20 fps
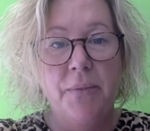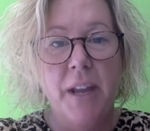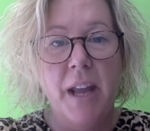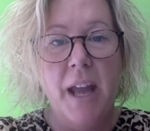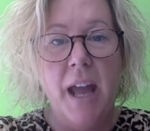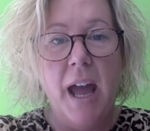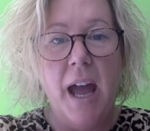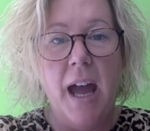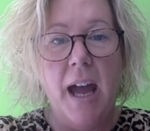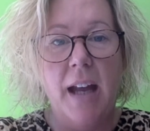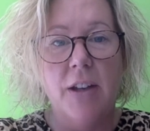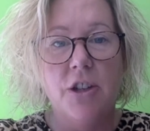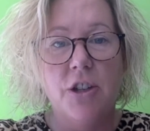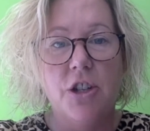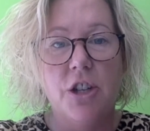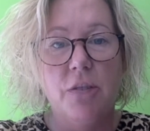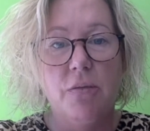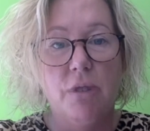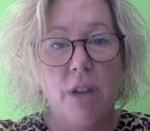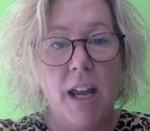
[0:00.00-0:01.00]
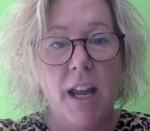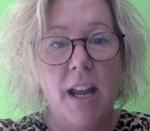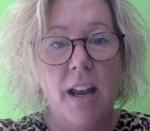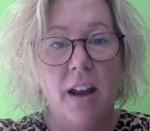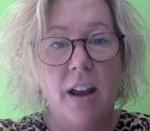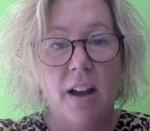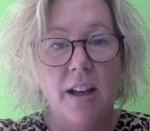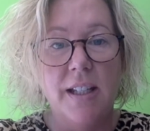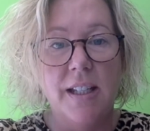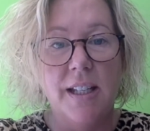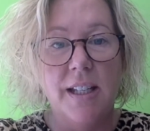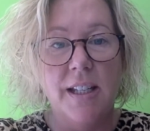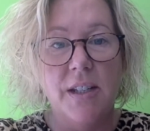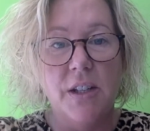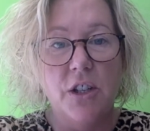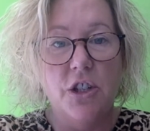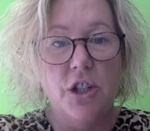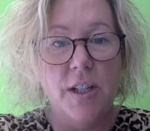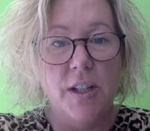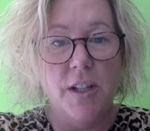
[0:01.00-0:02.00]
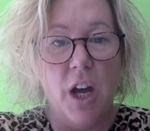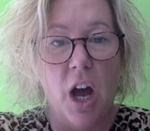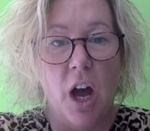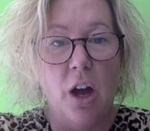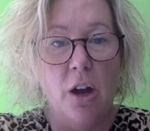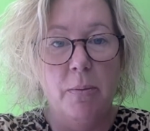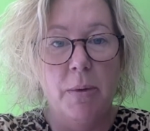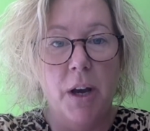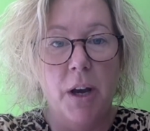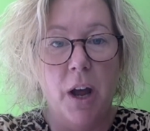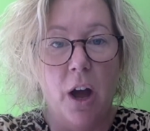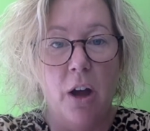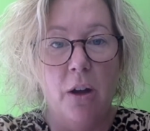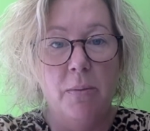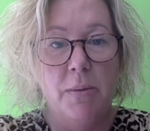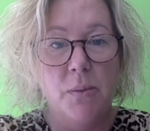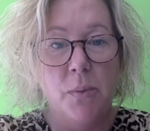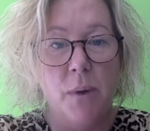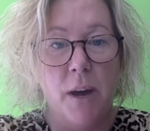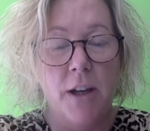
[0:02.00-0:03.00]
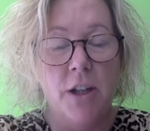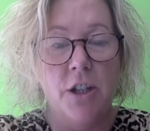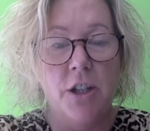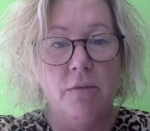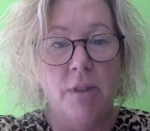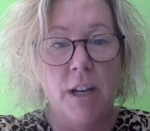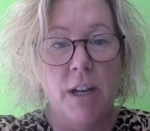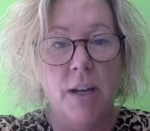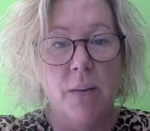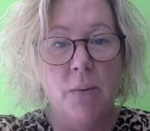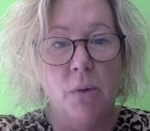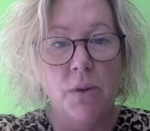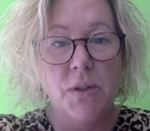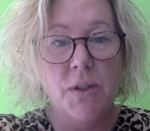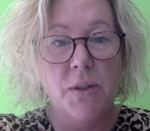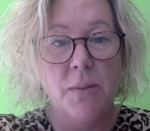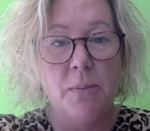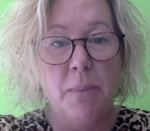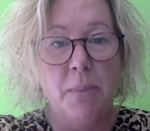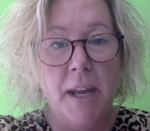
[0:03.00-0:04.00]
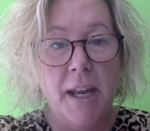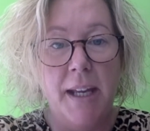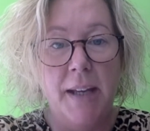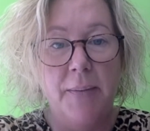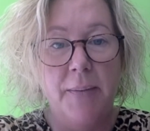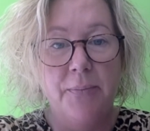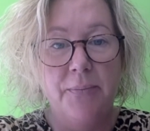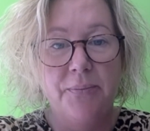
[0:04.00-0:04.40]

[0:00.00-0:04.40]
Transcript: and she realises that she's home, and home is where she really wants to be.